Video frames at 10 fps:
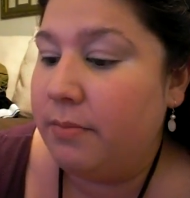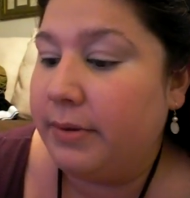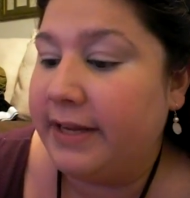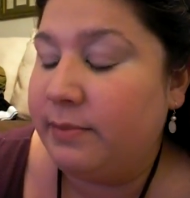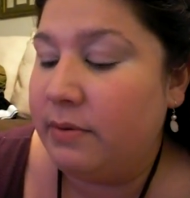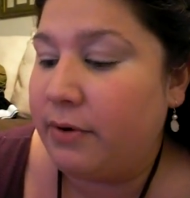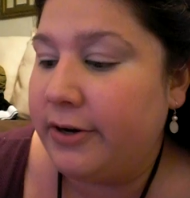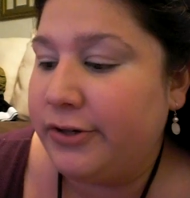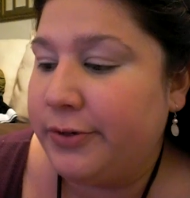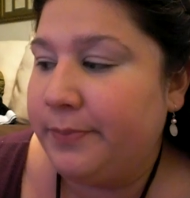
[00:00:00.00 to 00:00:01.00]
placement
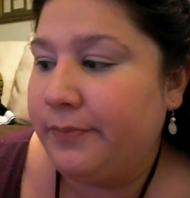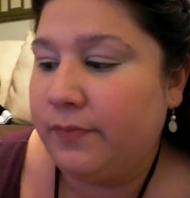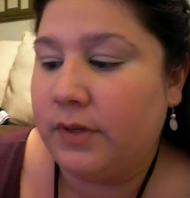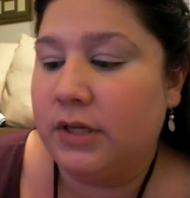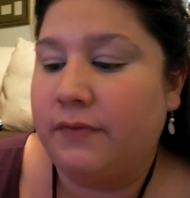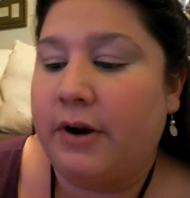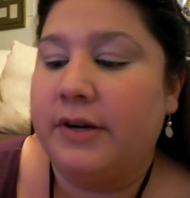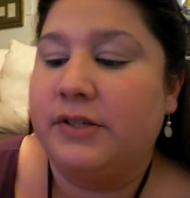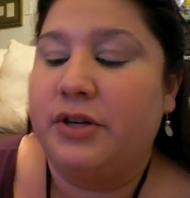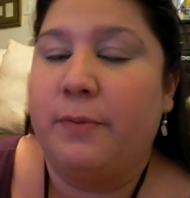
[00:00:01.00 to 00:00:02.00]
brush as far
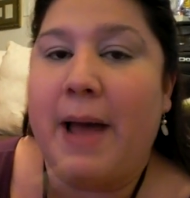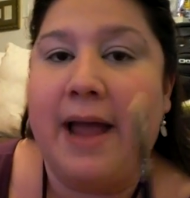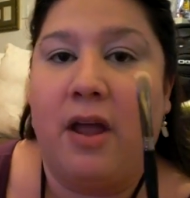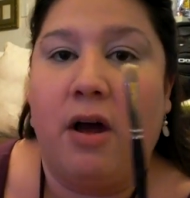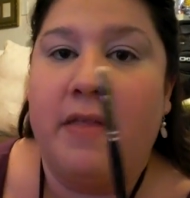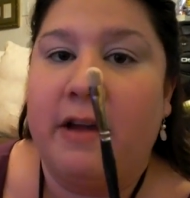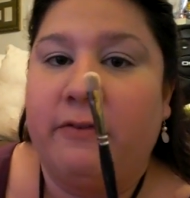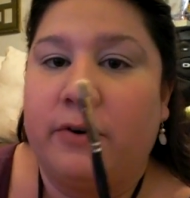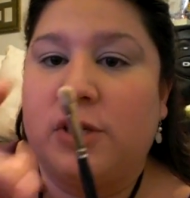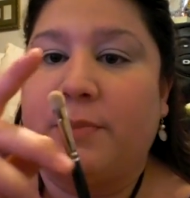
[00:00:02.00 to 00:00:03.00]
as, you know, packing on that
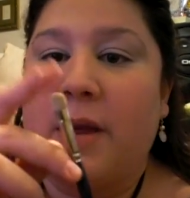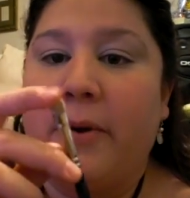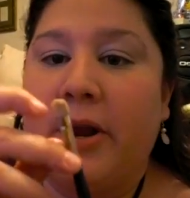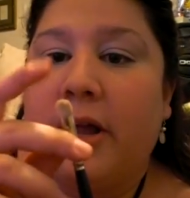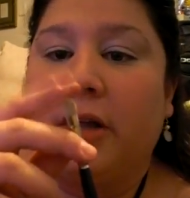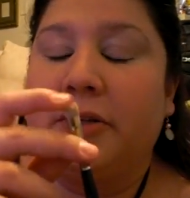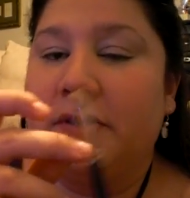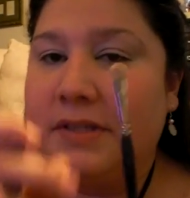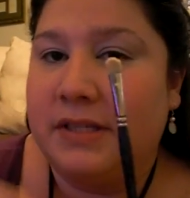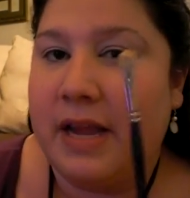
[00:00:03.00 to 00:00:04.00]
first primary color.
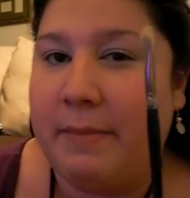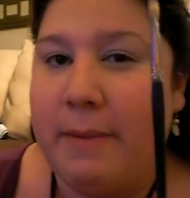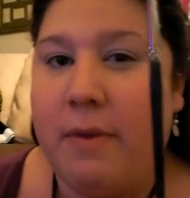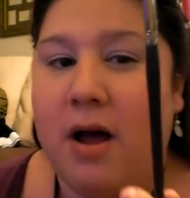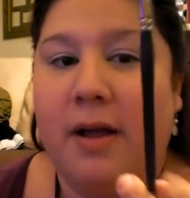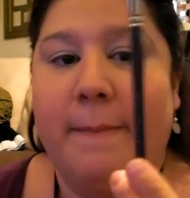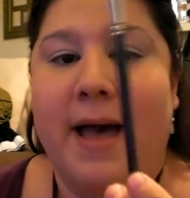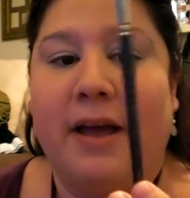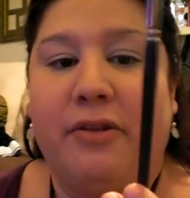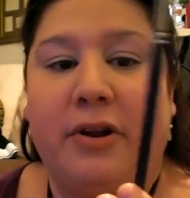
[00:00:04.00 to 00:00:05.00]
This is like my MAC
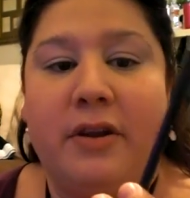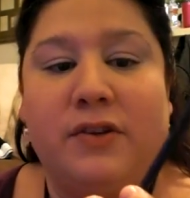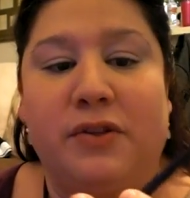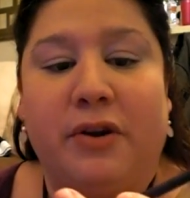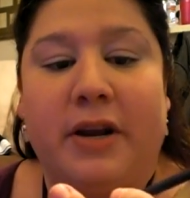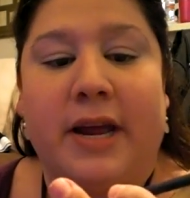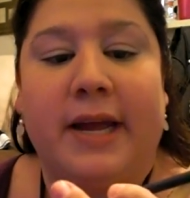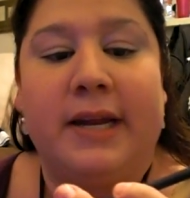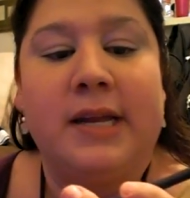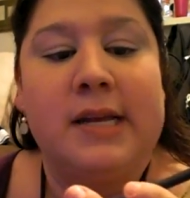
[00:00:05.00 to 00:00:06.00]

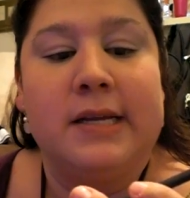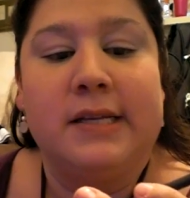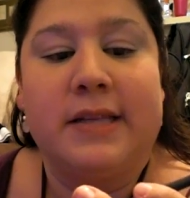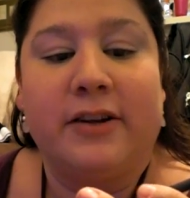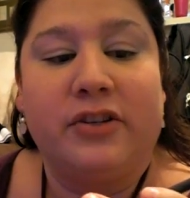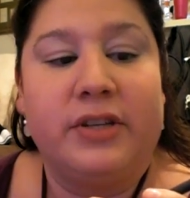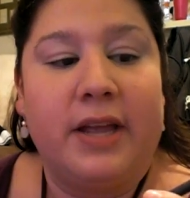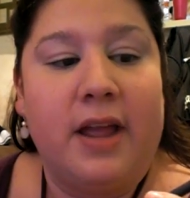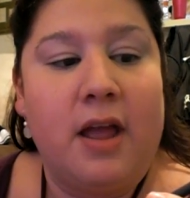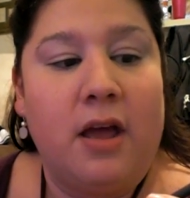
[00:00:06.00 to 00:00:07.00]
239. It's
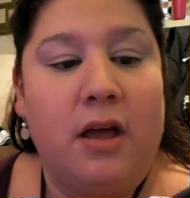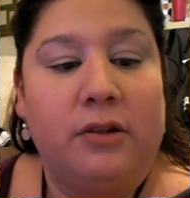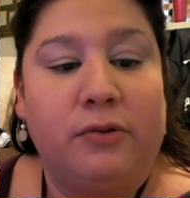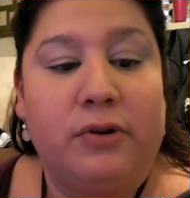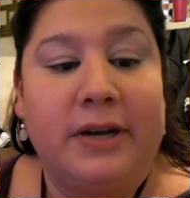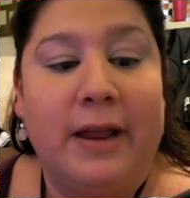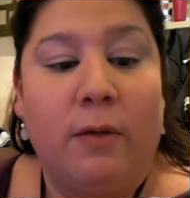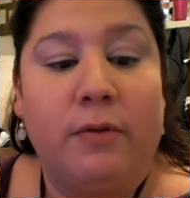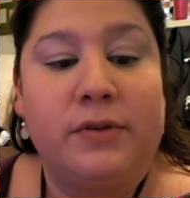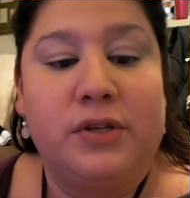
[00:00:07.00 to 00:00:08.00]
actually a L'Oreal
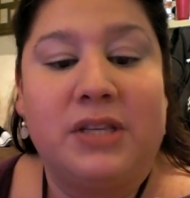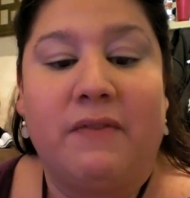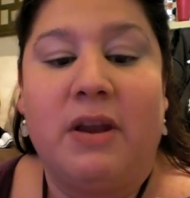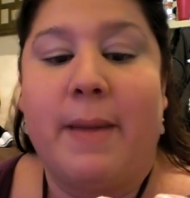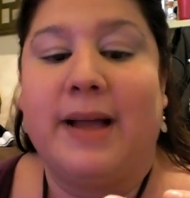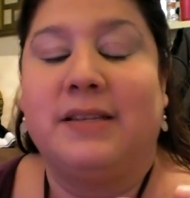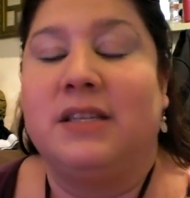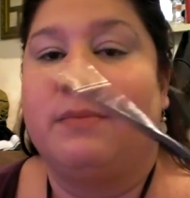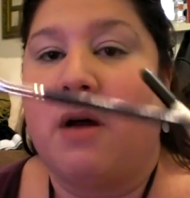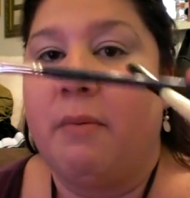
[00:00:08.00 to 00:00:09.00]
Cornell 270
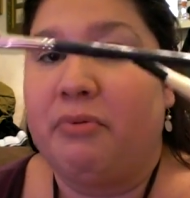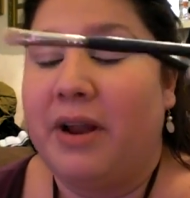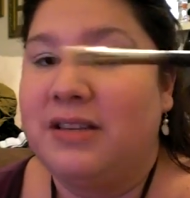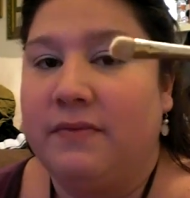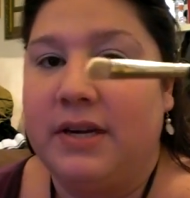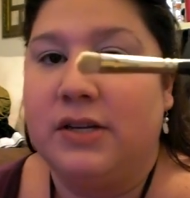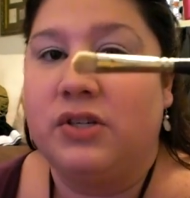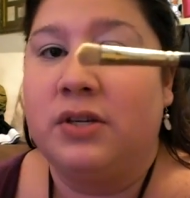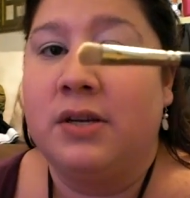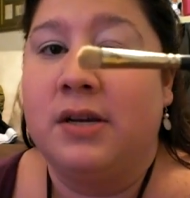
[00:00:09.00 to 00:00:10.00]
Maxine's Mop 3/8 of an
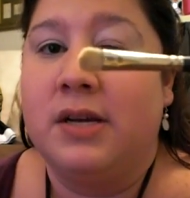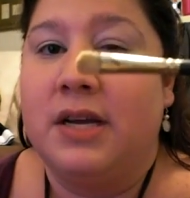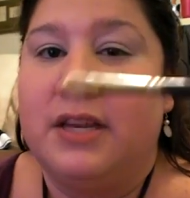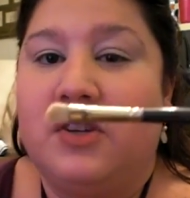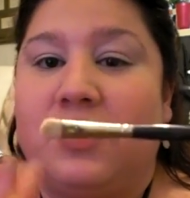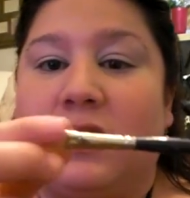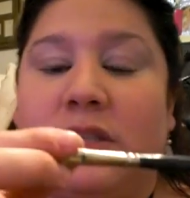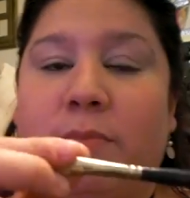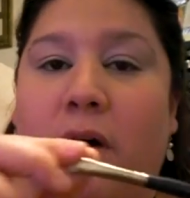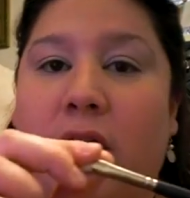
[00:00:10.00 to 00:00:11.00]
inch, and it's just a
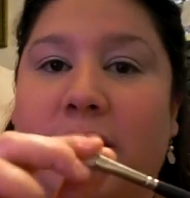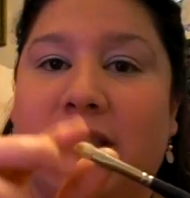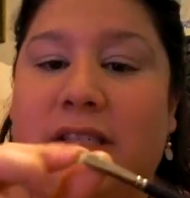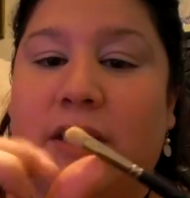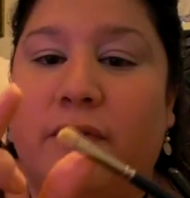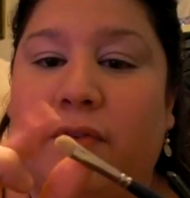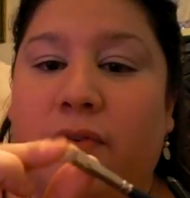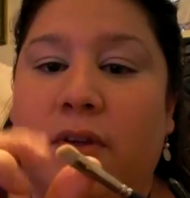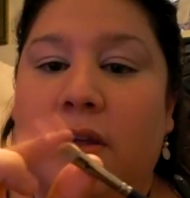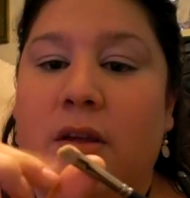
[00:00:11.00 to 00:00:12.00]
small
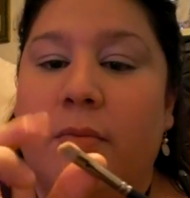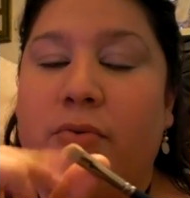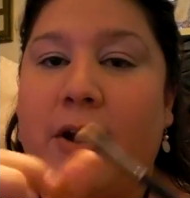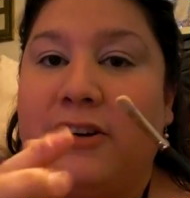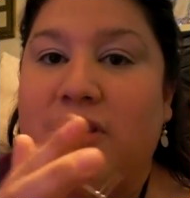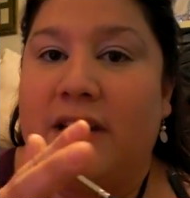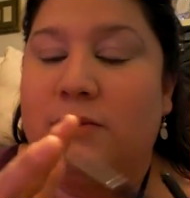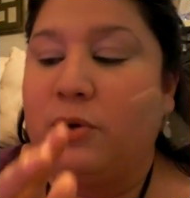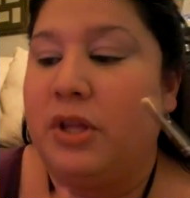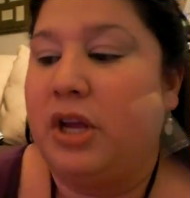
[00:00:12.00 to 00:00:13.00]
stiff brush that
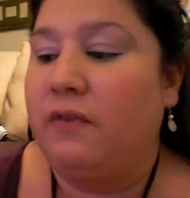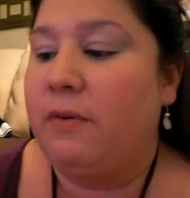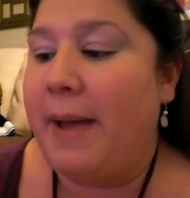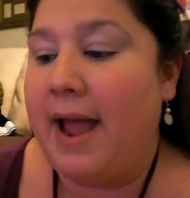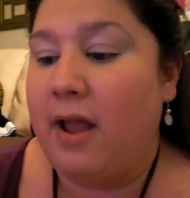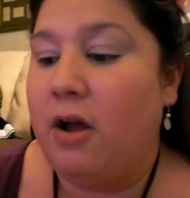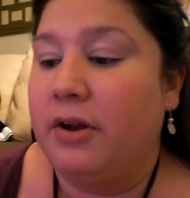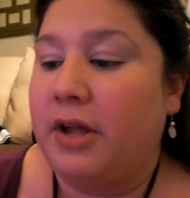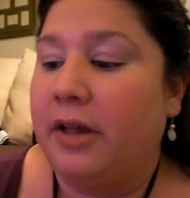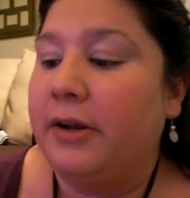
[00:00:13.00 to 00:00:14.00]
is really good for packing
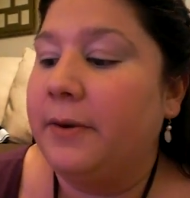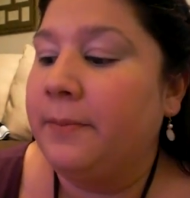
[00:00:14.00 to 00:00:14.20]
on color.